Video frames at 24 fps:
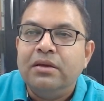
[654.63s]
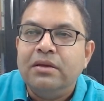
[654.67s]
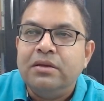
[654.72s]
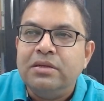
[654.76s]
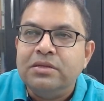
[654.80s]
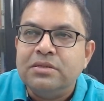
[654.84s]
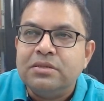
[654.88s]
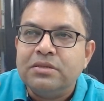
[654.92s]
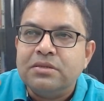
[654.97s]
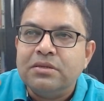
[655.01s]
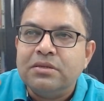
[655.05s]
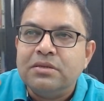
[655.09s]

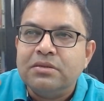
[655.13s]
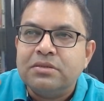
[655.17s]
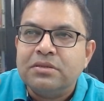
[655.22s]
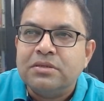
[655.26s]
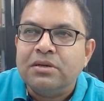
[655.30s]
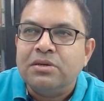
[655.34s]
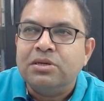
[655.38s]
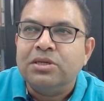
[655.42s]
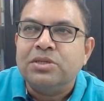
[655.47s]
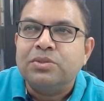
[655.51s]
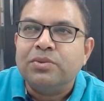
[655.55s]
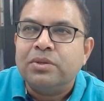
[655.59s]
his
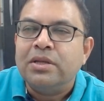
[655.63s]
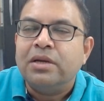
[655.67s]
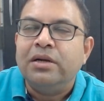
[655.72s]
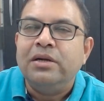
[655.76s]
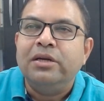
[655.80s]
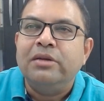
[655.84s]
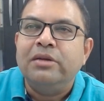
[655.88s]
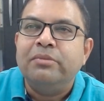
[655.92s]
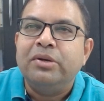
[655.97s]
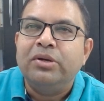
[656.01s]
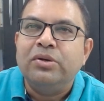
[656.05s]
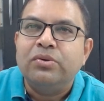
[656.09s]
search for the
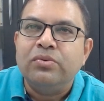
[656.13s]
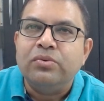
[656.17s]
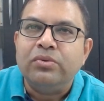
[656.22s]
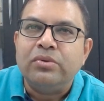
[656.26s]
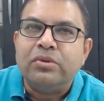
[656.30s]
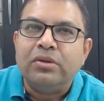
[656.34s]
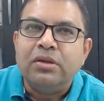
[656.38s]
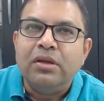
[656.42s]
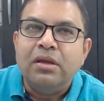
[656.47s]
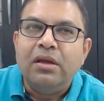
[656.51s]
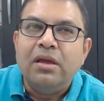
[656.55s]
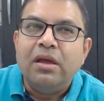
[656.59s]
ultimate truth.
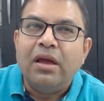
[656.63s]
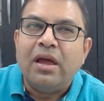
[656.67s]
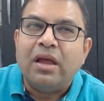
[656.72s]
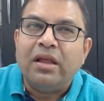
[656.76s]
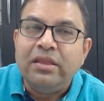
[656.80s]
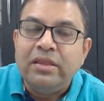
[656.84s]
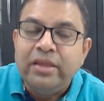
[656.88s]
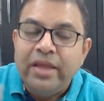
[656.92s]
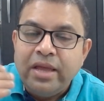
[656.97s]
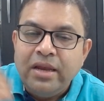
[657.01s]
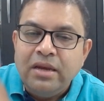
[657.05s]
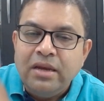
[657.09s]

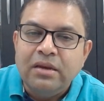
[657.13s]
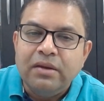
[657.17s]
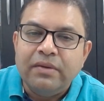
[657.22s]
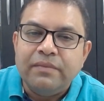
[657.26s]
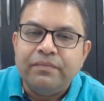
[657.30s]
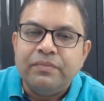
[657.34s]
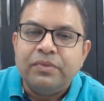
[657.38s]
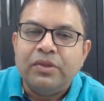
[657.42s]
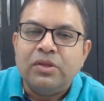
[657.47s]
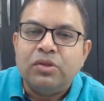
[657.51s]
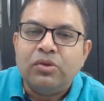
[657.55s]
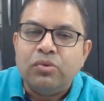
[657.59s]
And then
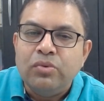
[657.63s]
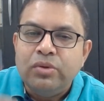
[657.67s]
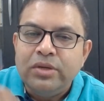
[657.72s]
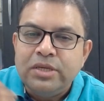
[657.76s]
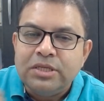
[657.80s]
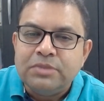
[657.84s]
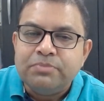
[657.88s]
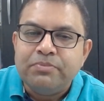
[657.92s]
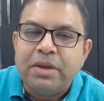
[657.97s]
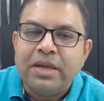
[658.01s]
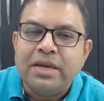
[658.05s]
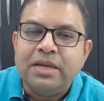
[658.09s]
through
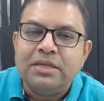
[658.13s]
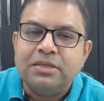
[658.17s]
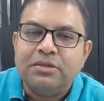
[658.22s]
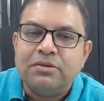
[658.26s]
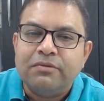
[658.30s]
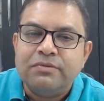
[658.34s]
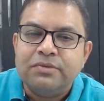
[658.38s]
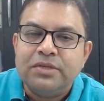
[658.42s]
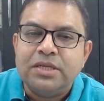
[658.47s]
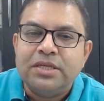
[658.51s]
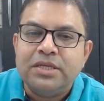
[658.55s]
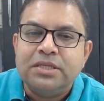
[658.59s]
his penance
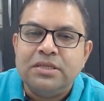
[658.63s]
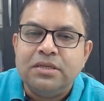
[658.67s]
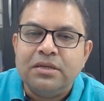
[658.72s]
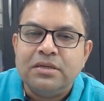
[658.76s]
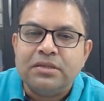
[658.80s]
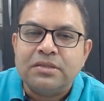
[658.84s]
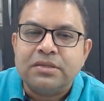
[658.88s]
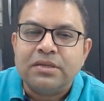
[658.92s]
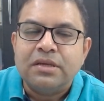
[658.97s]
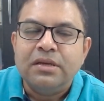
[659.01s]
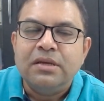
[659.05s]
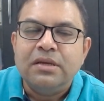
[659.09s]
of six
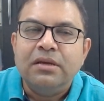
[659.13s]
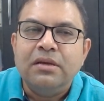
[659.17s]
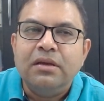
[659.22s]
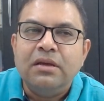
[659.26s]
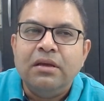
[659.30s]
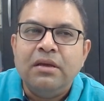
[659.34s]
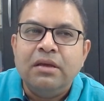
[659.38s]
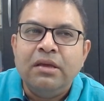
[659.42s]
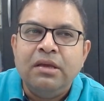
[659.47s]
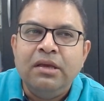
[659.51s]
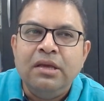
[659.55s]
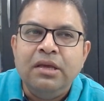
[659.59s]
years,
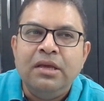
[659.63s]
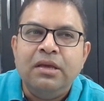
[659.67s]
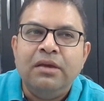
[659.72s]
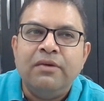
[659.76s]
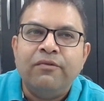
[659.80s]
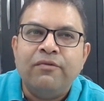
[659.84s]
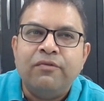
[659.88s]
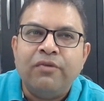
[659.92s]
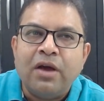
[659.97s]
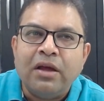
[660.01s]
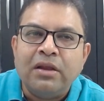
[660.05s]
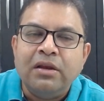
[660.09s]
he
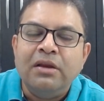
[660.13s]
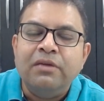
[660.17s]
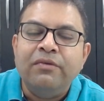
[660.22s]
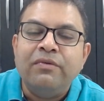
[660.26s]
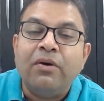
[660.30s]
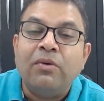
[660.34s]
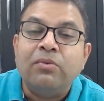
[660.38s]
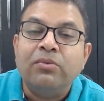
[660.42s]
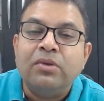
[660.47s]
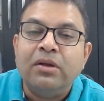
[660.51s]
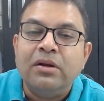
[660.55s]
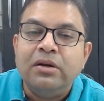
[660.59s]
finally
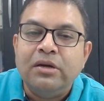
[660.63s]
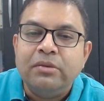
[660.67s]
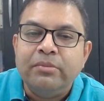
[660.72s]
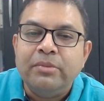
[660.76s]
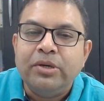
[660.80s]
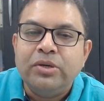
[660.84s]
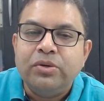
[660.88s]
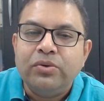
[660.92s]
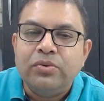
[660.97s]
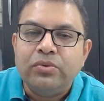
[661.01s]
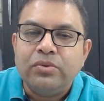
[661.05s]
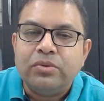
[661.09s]
found the
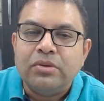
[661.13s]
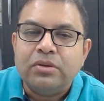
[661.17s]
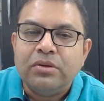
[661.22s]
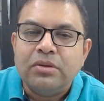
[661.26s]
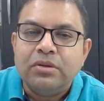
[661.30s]
ultimate truth,